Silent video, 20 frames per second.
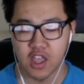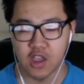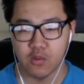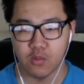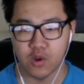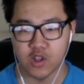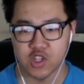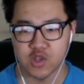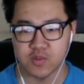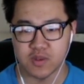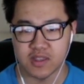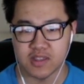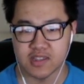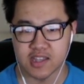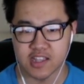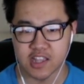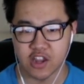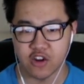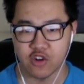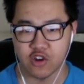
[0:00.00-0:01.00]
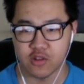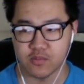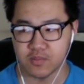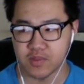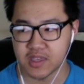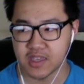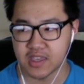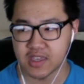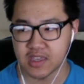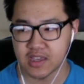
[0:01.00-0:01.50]
which means that there would
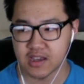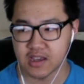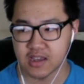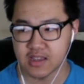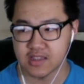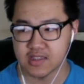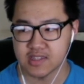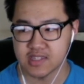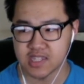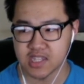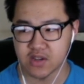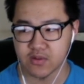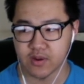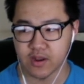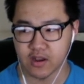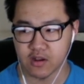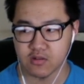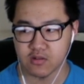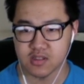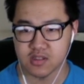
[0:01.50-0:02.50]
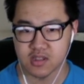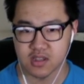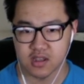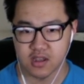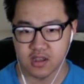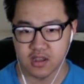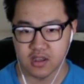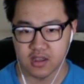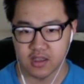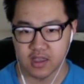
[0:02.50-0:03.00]
be zeros
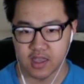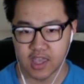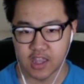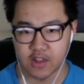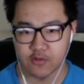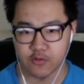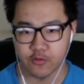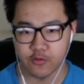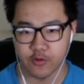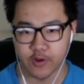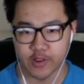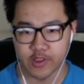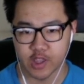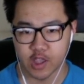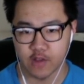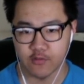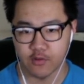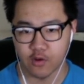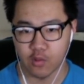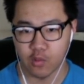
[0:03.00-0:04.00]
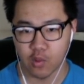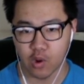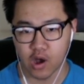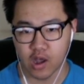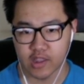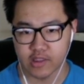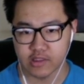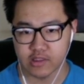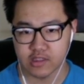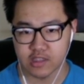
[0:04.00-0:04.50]
in front of a
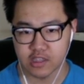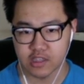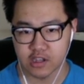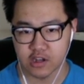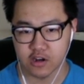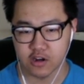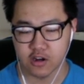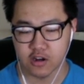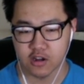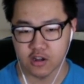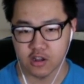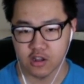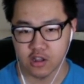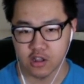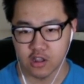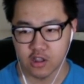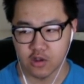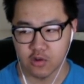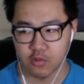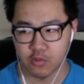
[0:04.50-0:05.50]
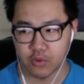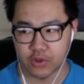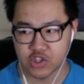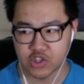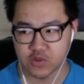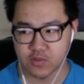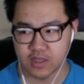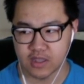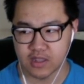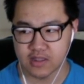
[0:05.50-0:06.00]
1 here,
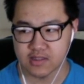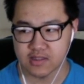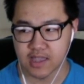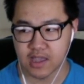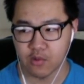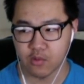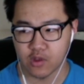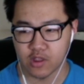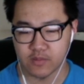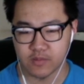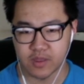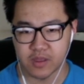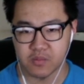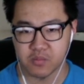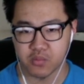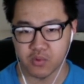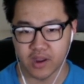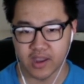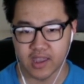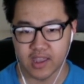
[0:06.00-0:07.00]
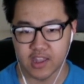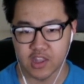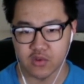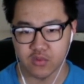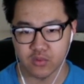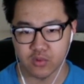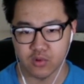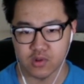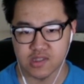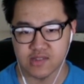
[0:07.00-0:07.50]
which means that we'd be breaking the
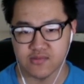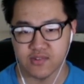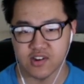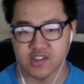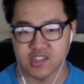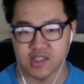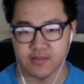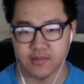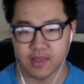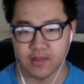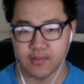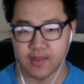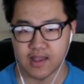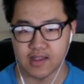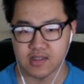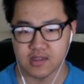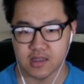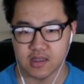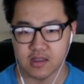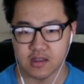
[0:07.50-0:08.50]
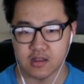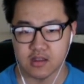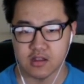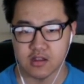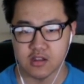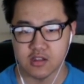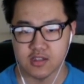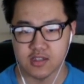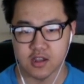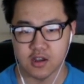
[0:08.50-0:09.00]
rules of our subnet masking.
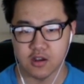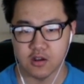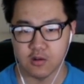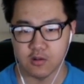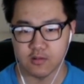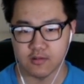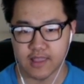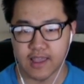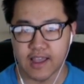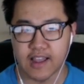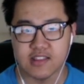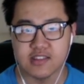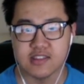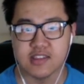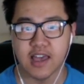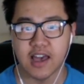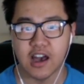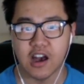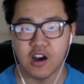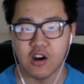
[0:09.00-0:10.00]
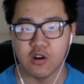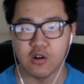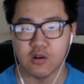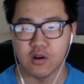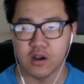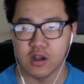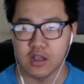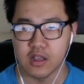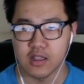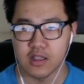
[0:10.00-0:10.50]
So that's
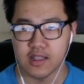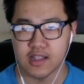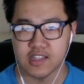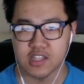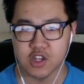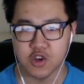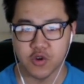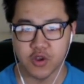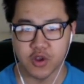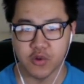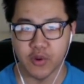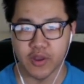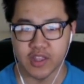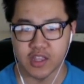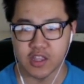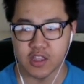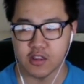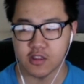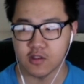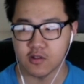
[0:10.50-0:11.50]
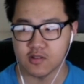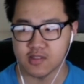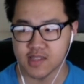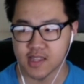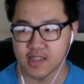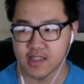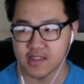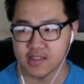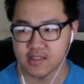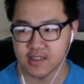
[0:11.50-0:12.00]
a quick way to deduce
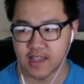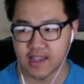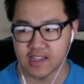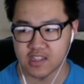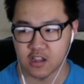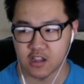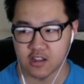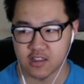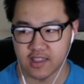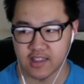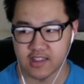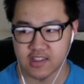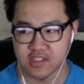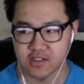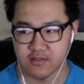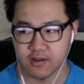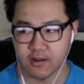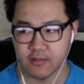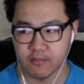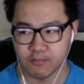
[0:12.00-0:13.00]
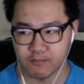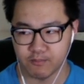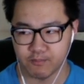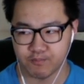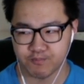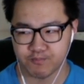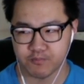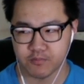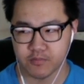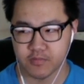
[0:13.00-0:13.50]
that this last octet is 0.
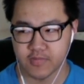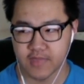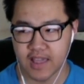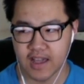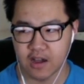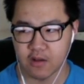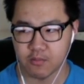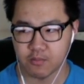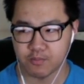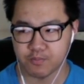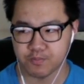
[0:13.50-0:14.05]
Now,